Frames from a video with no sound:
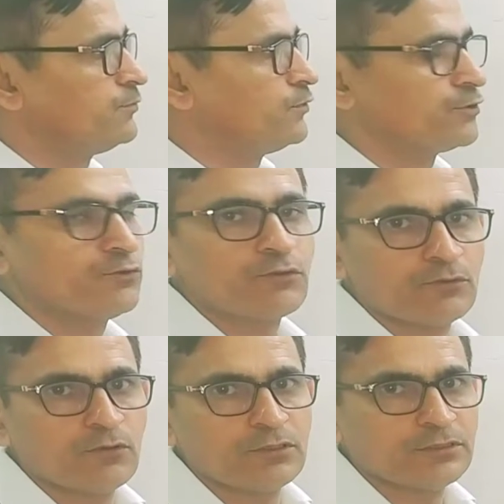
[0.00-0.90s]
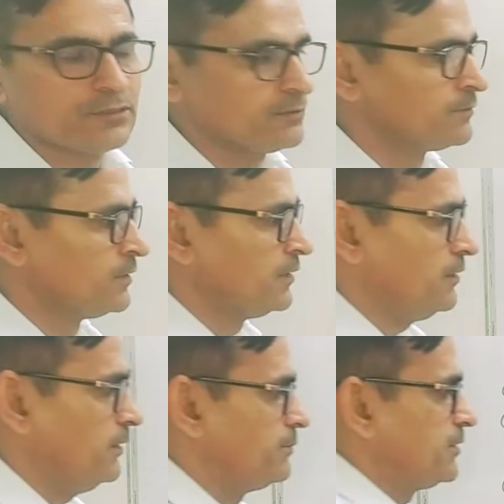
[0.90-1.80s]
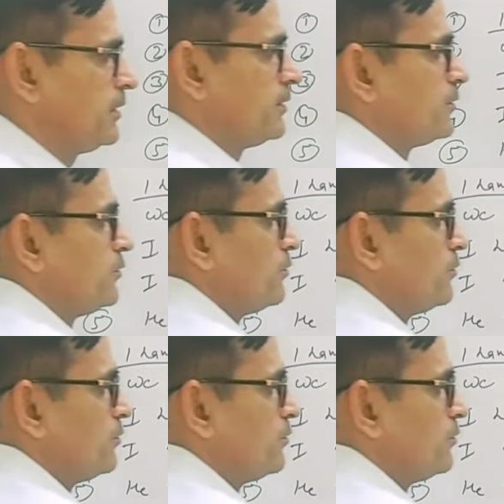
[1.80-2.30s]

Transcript: For your knowledge, I am telling